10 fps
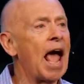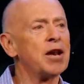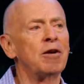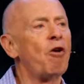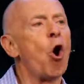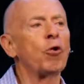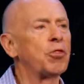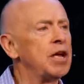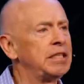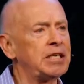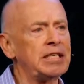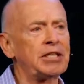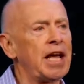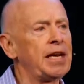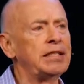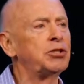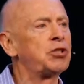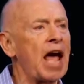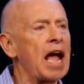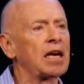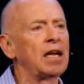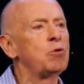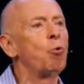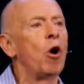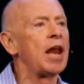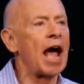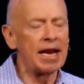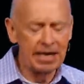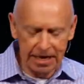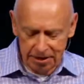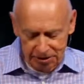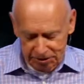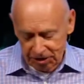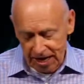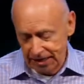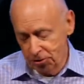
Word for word: and of all things, he said exactly what I needed to say.